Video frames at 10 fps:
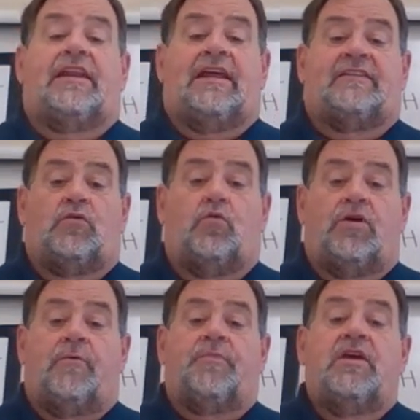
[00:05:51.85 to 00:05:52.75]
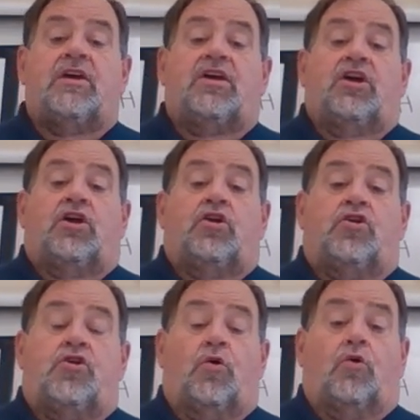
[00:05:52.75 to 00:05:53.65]
And they said, well,
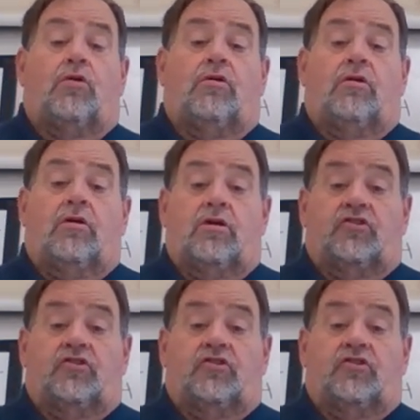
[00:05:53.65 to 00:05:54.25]
your